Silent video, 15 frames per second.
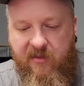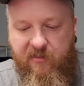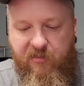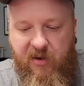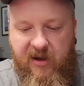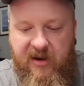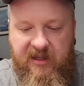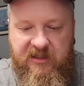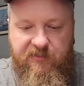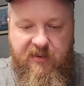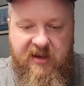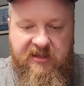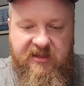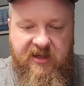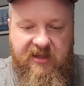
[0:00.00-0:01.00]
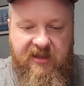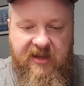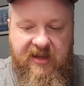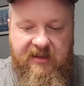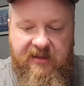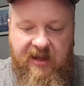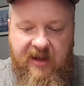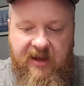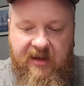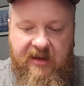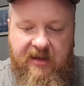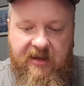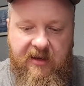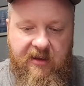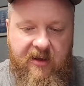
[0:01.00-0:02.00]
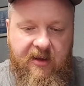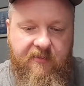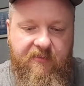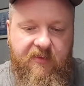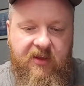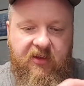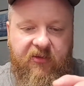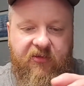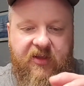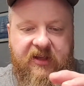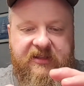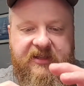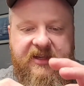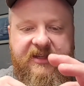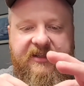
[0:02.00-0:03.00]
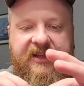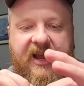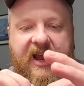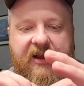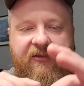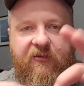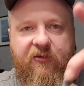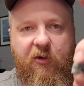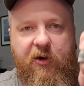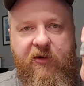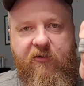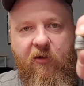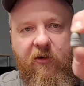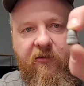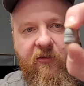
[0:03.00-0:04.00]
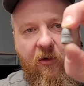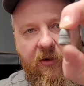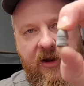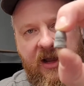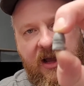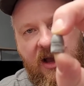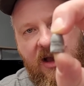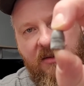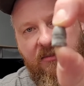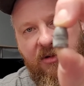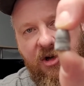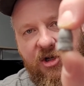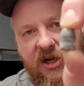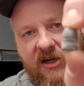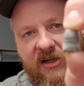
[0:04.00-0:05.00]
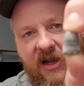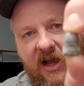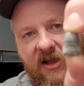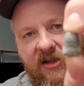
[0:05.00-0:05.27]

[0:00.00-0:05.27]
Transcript: But it's basically like, this is a 4440 projectile.